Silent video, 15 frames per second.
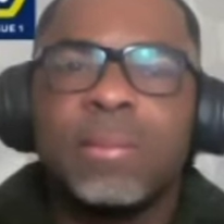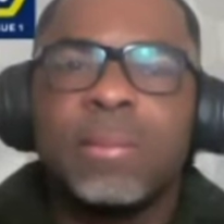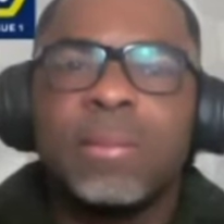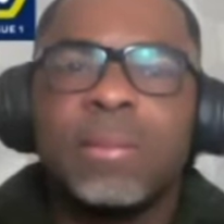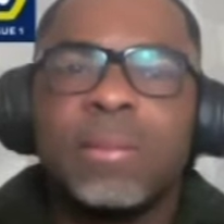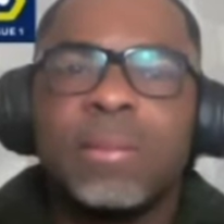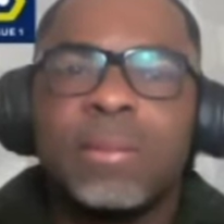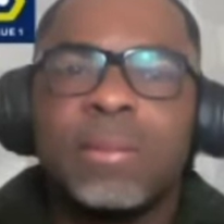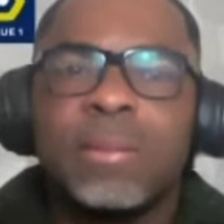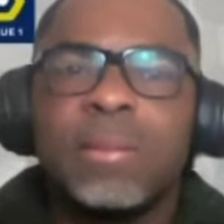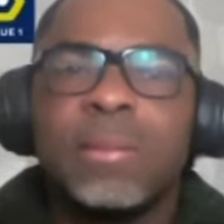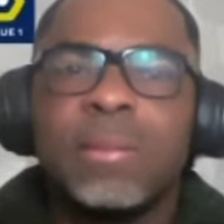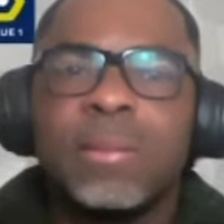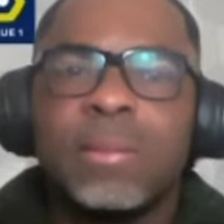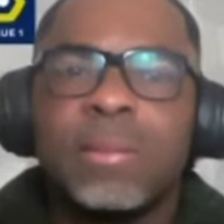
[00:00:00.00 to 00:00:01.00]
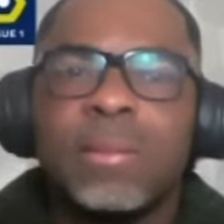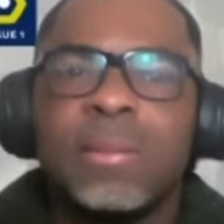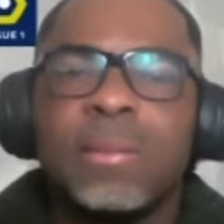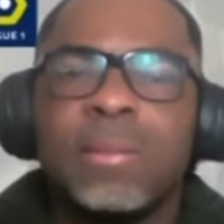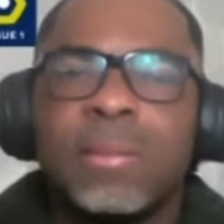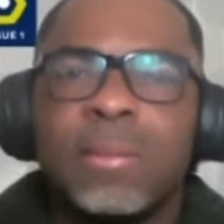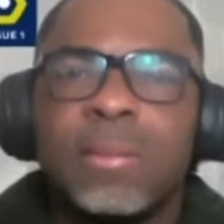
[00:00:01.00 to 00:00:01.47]

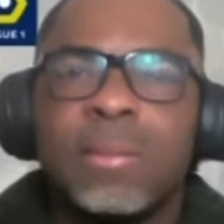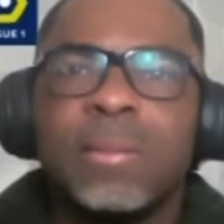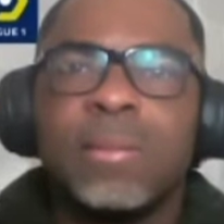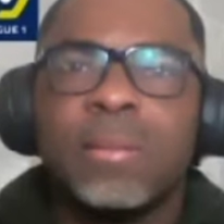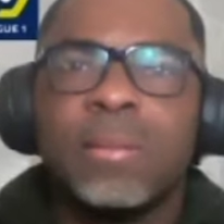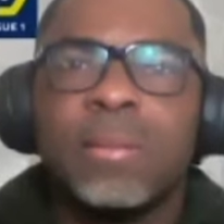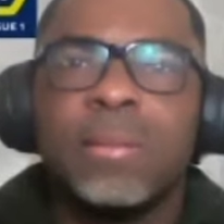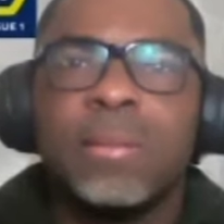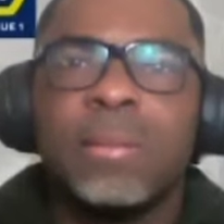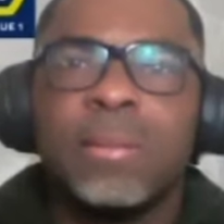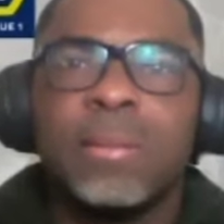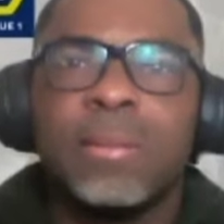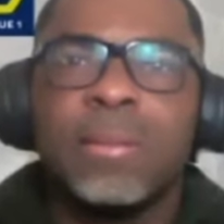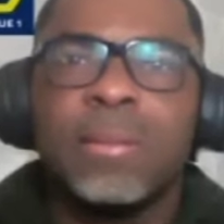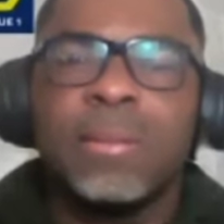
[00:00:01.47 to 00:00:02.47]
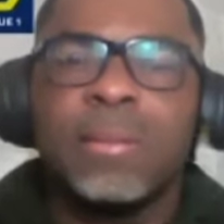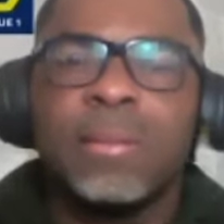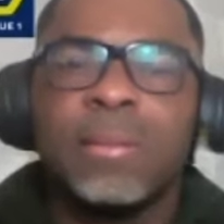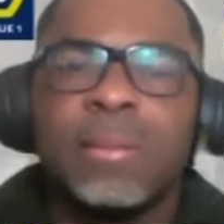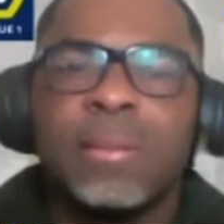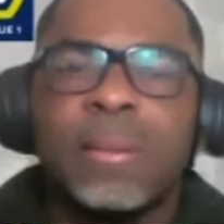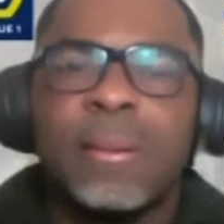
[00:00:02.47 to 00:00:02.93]

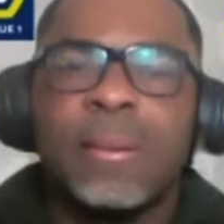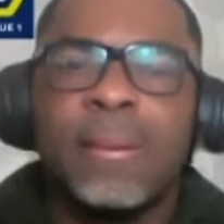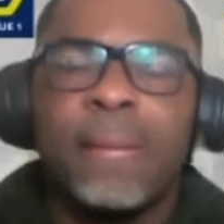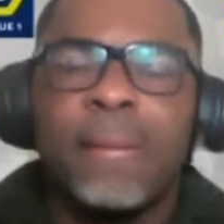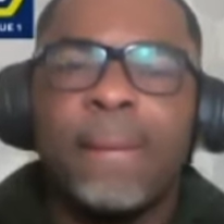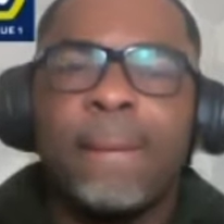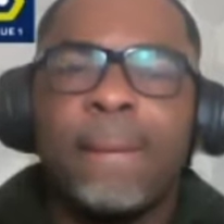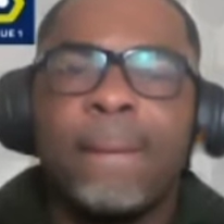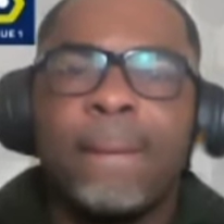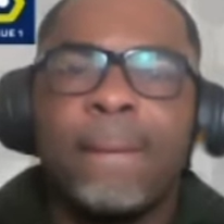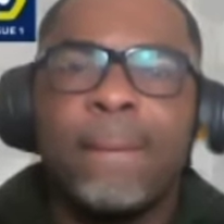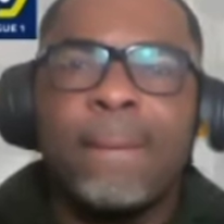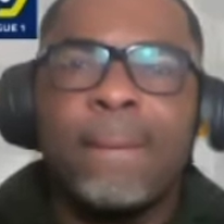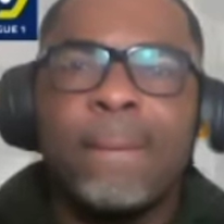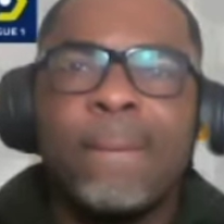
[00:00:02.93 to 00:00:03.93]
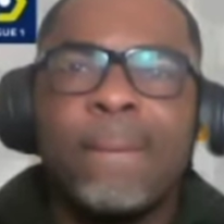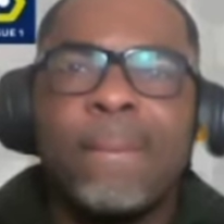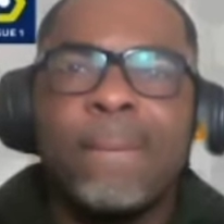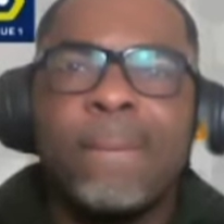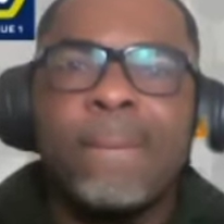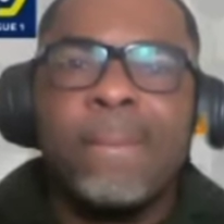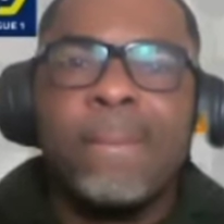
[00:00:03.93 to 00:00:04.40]

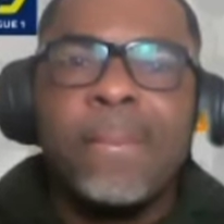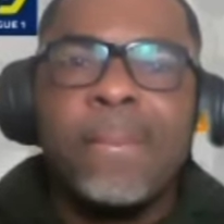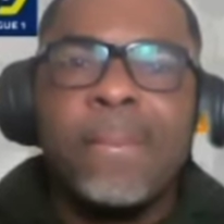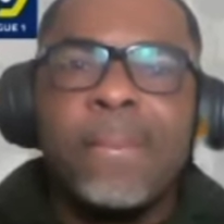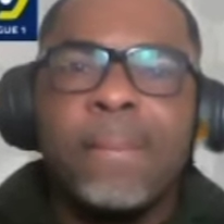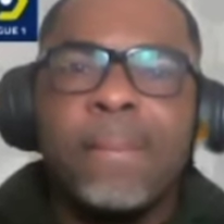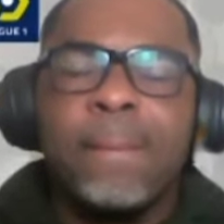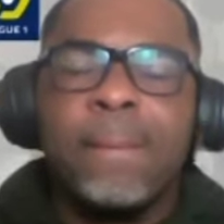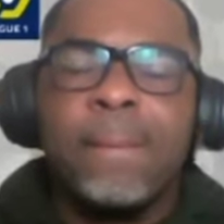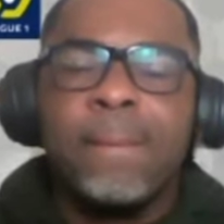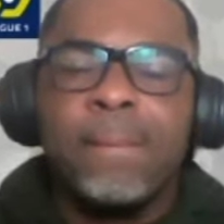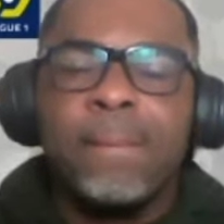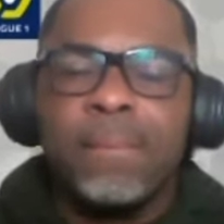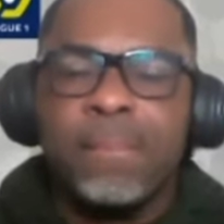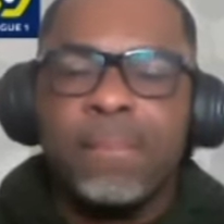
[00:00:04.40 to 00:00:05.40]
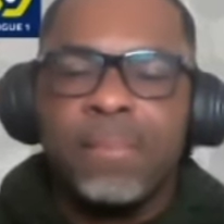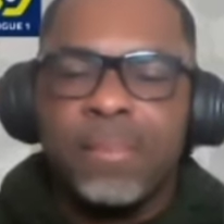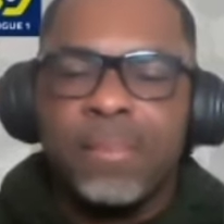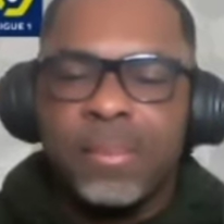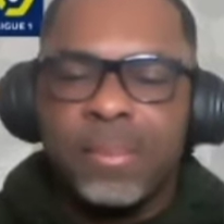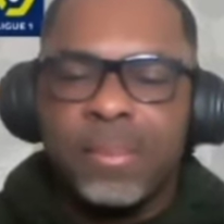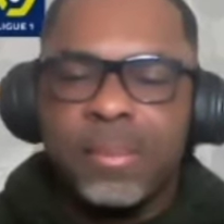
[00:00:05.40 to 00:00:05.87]

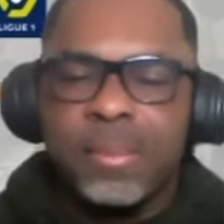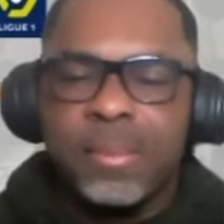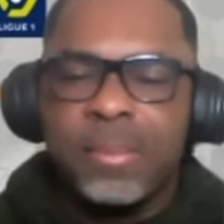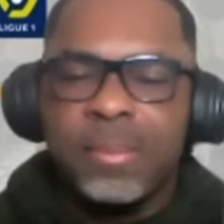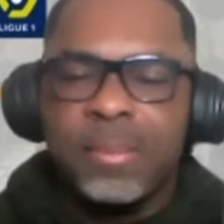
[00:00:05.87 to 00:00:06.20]
(silent)